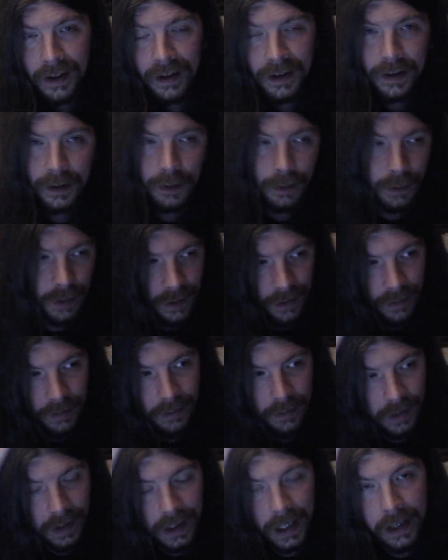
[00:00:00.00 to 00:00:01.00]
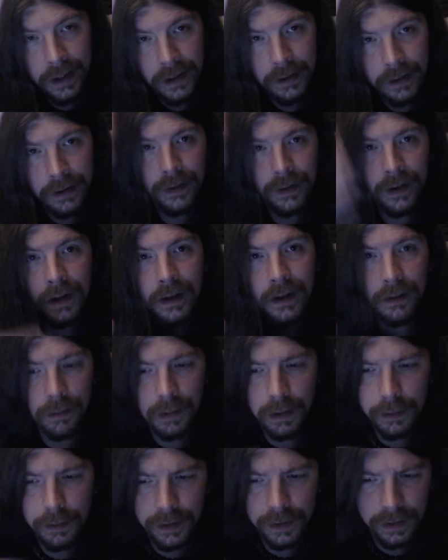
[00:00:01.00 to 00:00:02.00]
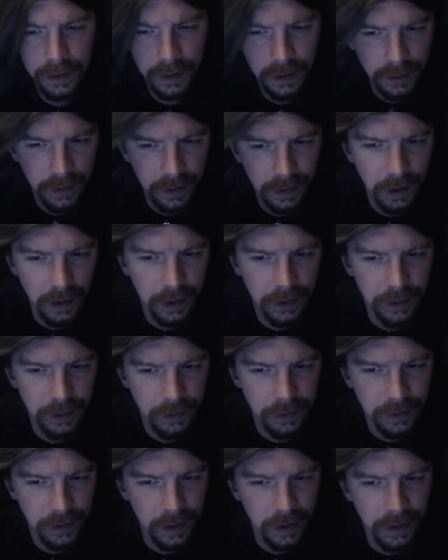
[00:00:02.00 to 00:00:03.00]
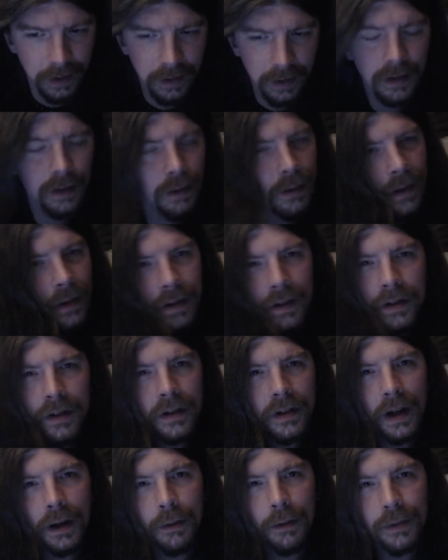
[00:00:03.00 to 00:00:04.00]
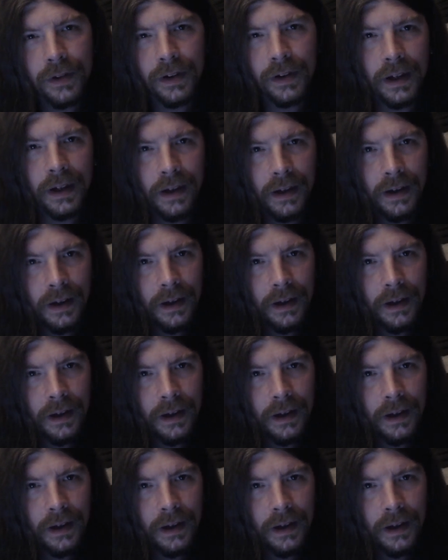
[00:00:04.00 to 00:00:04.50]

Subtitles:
was lighter than what was on the underside. So I was like...